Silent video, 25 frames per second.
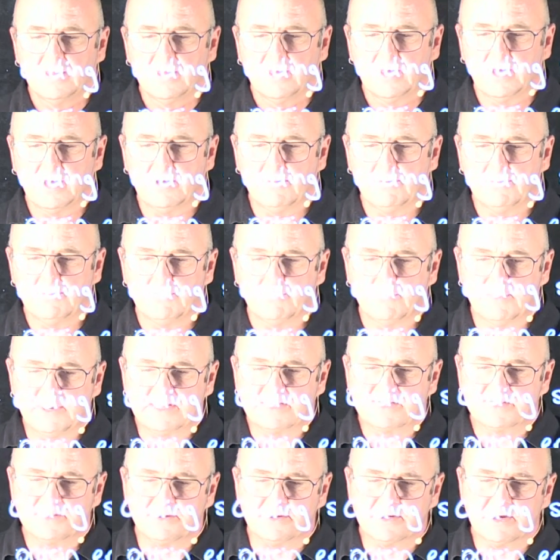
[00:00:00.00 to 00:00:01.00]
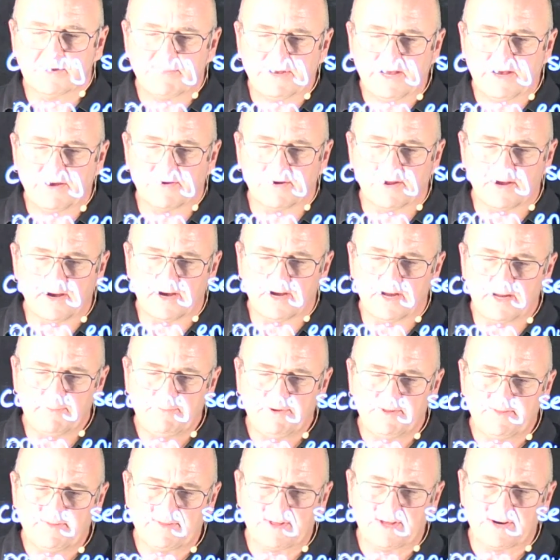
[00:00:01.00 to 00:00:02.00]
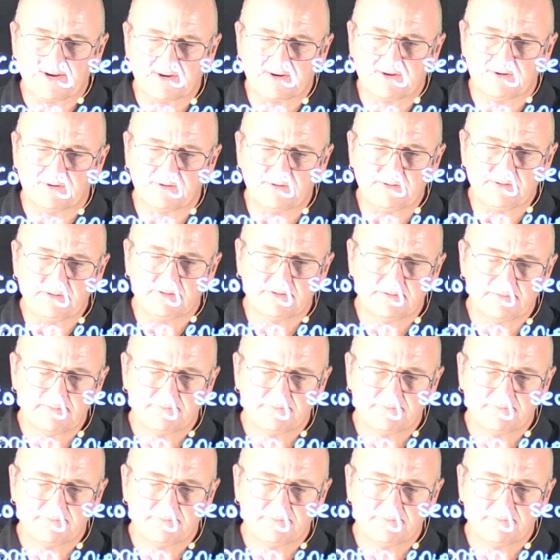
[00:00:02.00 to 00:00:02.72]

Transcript: Uh, we talk about hypothetical